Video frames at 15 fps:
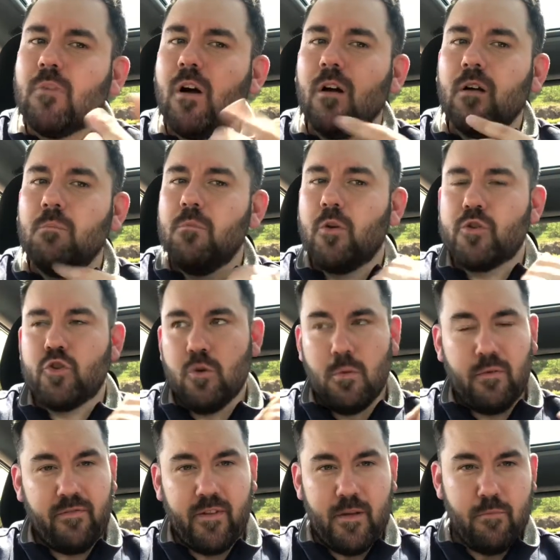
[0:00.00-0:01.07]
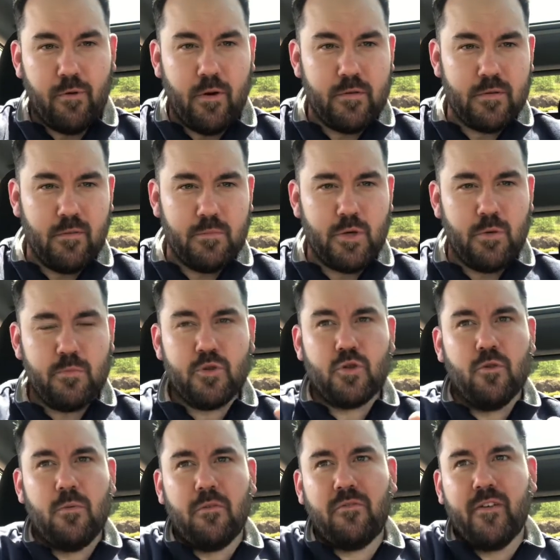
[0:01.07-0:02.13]
I'm not sure my fitting process. I'm
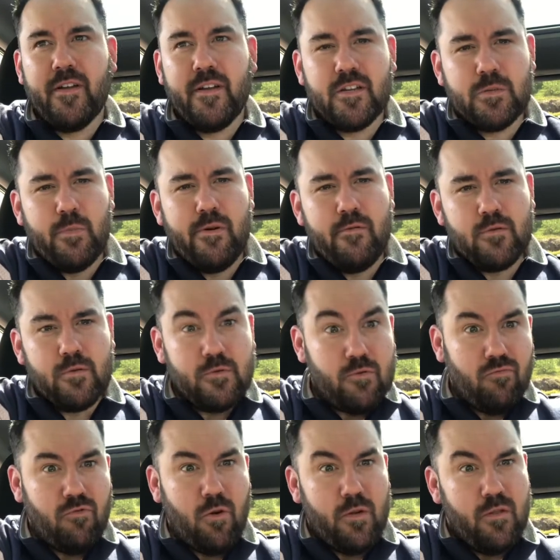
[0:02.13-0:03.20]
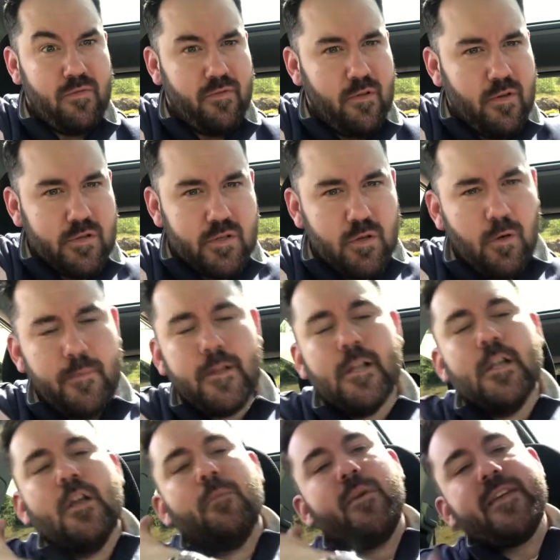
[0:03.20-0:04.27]
sure my fitting experience was the first time,
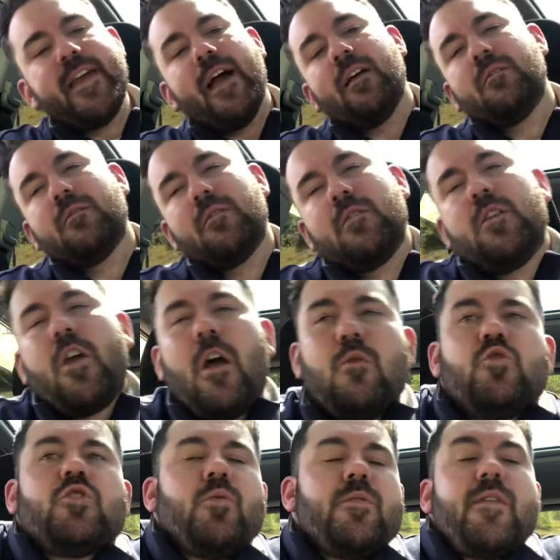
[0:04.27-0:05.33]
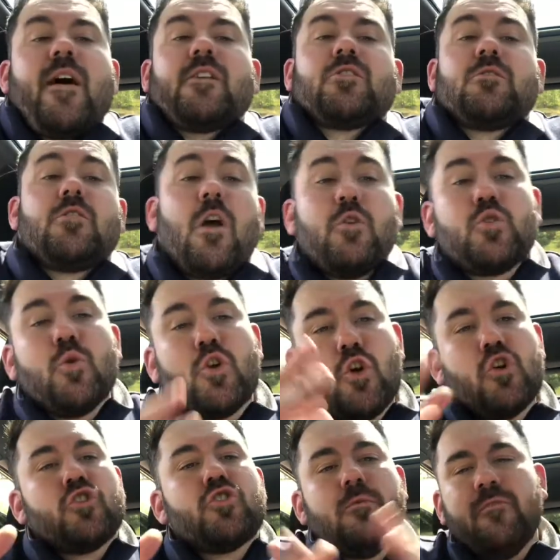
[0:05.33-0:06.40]
but yeah. Go to a
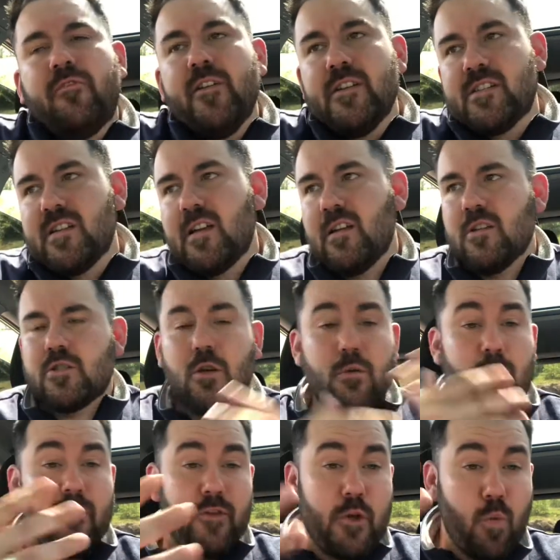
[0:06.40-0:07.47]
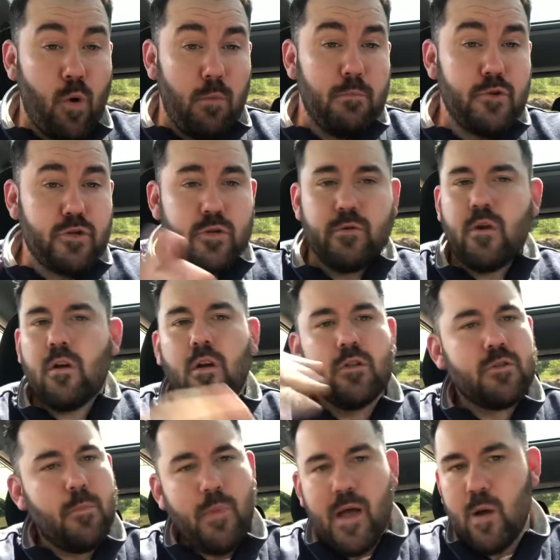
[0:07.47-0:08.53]
custom fit centre. So if you want Mizuno, go
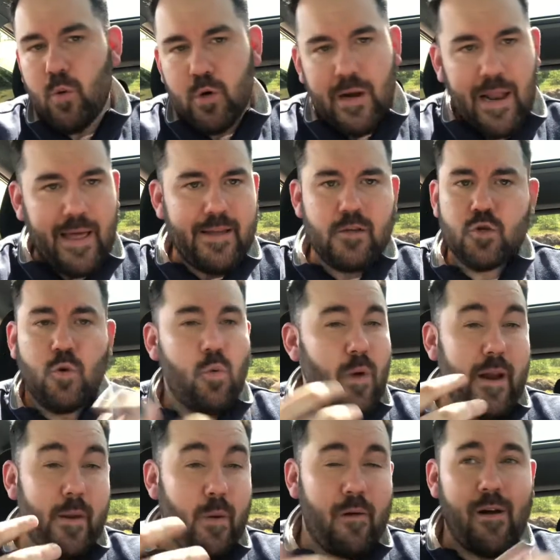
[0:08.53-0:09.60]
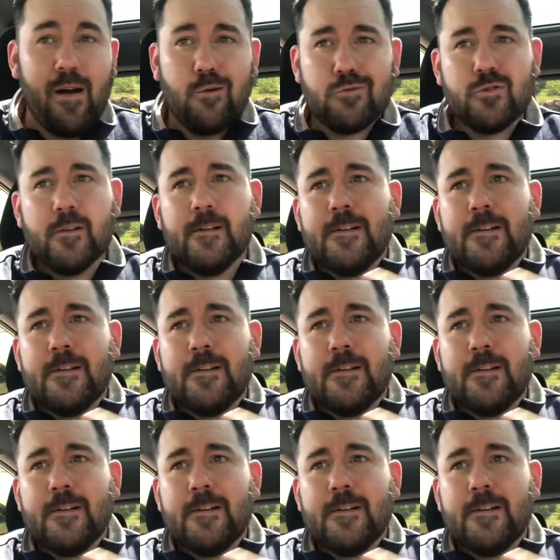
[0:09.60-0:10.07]
to Bearwood Lakes or anywhere else.